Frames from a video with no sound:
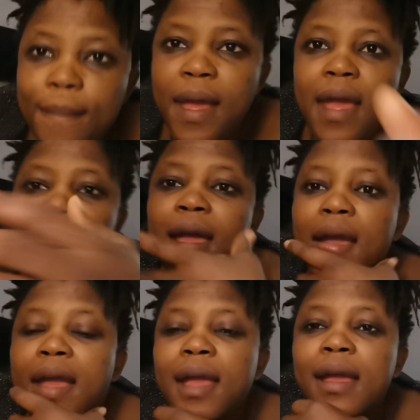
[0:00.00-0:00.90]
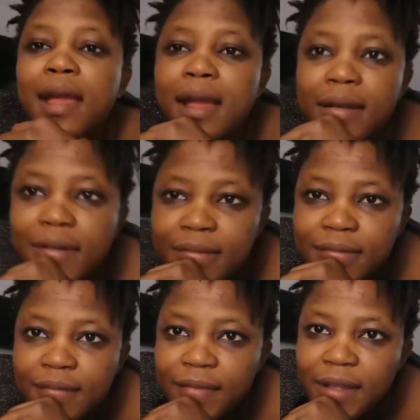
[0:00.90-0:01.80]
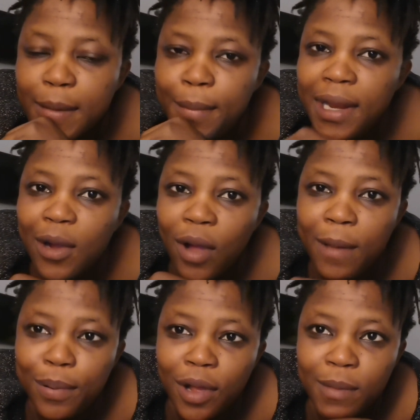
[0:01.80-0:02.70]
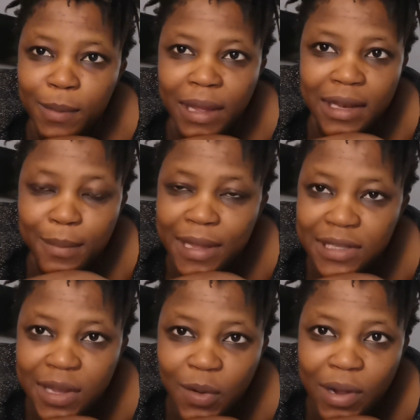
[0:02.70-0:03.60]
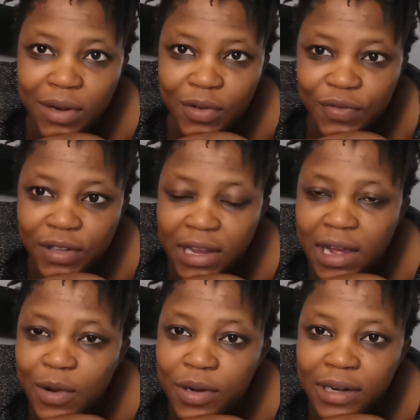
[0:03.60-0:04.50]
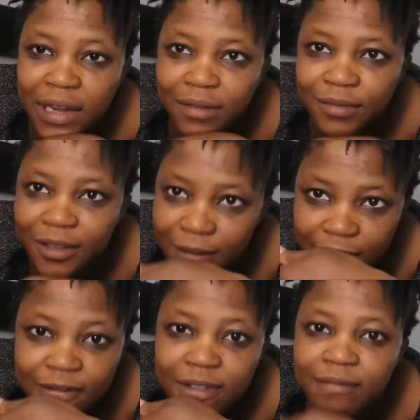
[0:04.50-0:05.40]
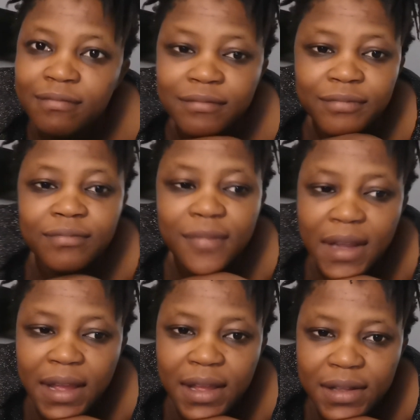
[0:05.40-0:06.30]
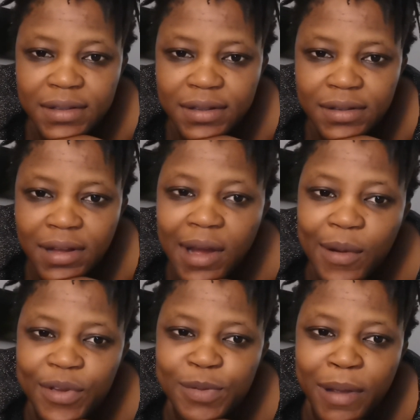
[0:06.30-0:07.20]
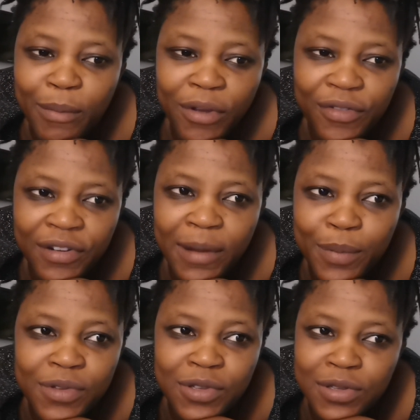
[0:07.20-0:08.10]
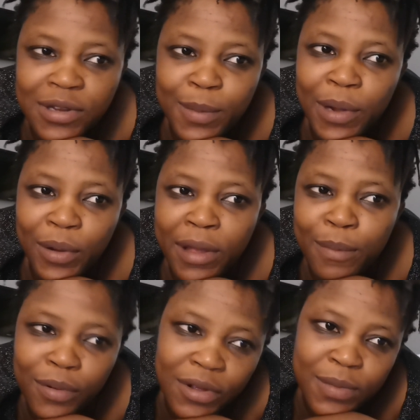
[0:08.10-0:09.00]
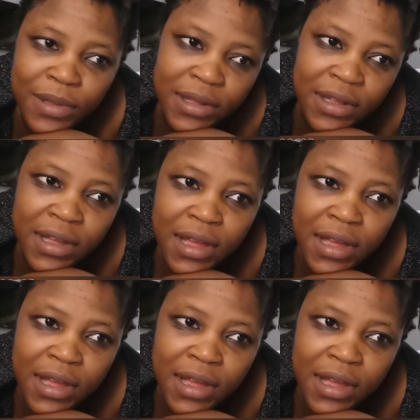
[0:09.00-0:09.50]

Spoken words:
Man! May they co-employ me, may they maintain one of their own, huh? Eh? I wish my boyfriend, Apostle Suleiman, go employ me.